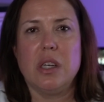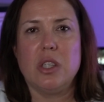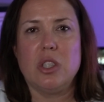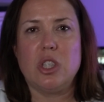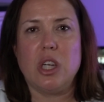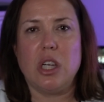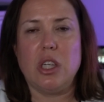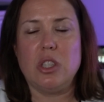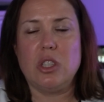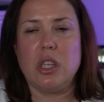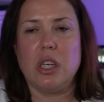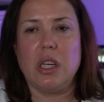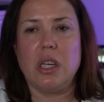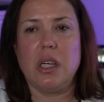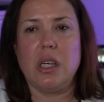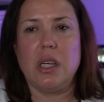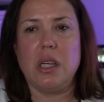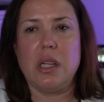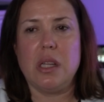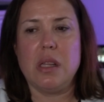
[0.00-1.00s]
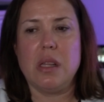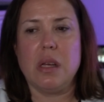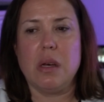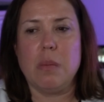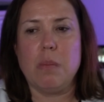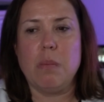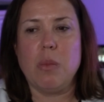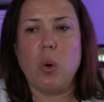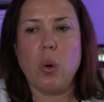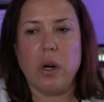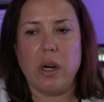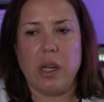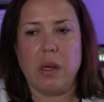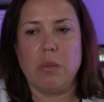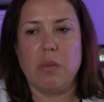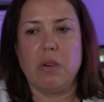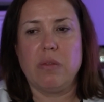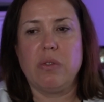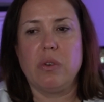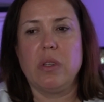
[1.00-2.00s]
change it in the
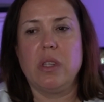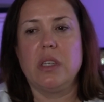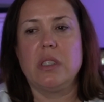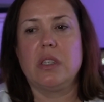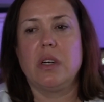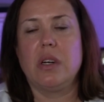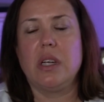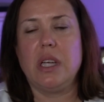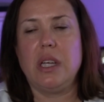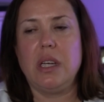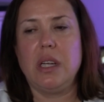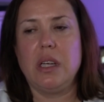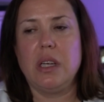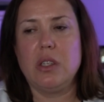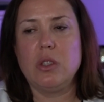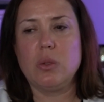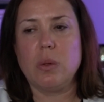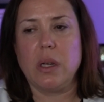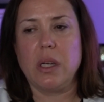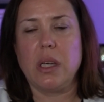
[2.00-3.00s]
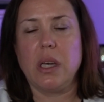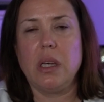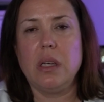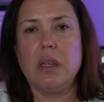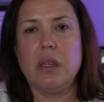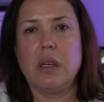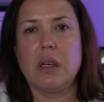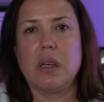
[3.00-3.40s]
morning before they start eating and drinking,